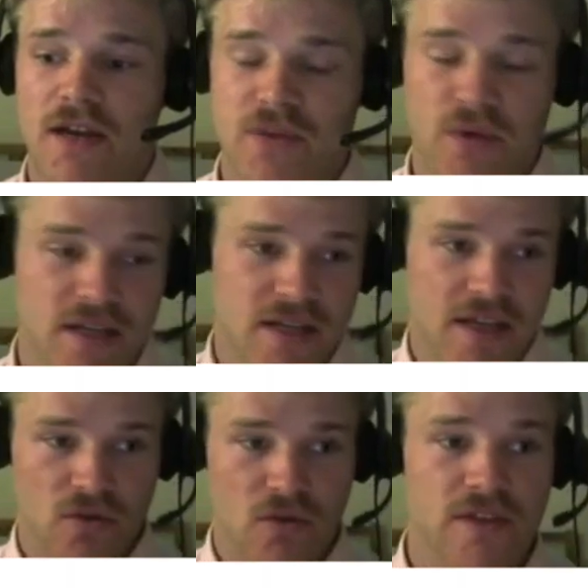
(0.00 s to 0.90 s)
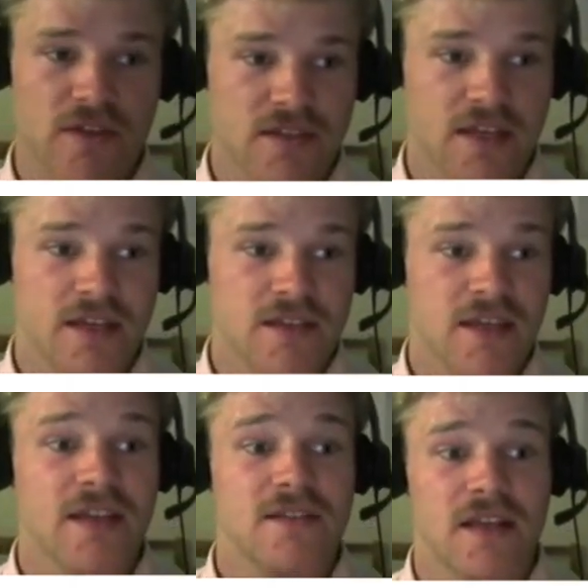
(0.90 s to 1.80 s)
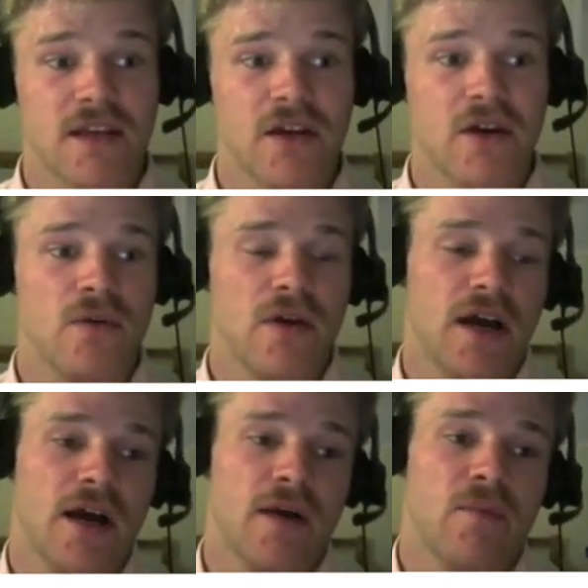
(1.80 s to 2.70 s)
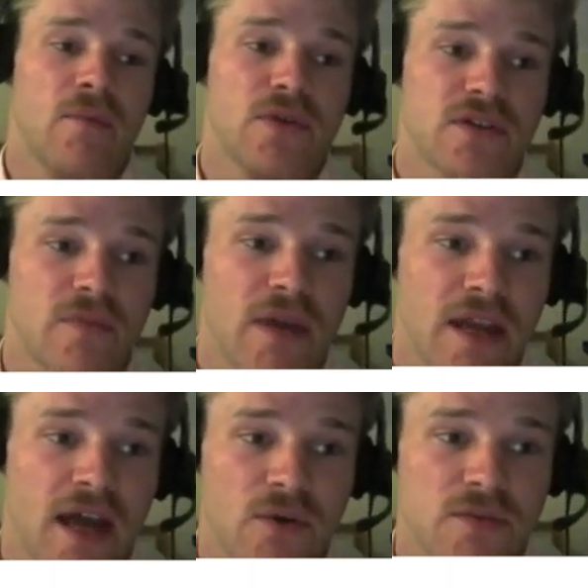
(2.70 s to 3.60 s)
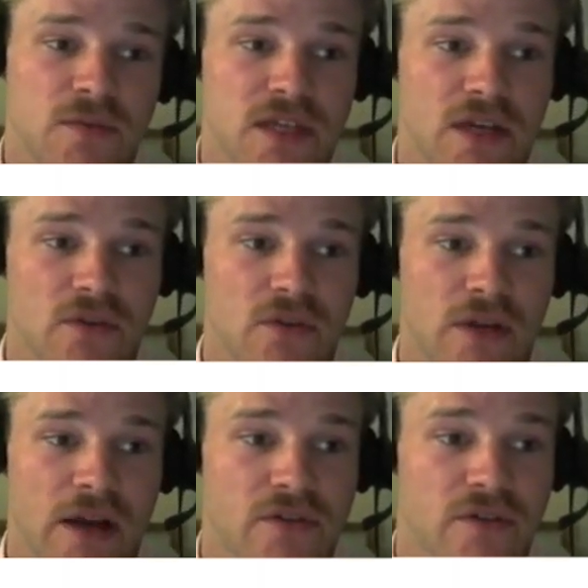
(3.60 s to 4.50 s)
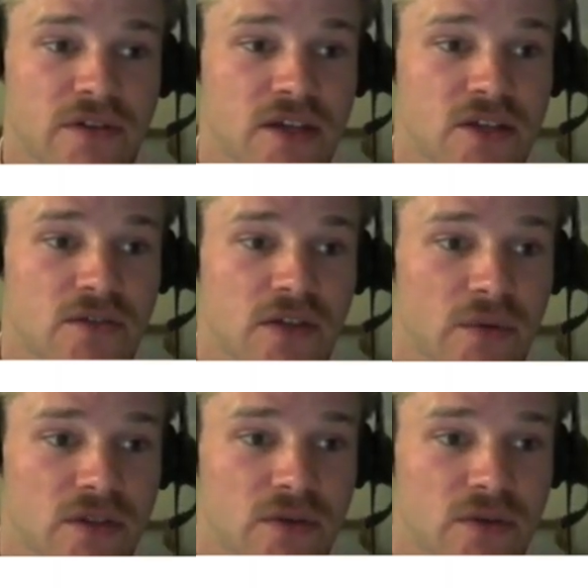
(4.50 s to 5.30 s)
So we can assess all of these things in silico with some in-house material characterization that we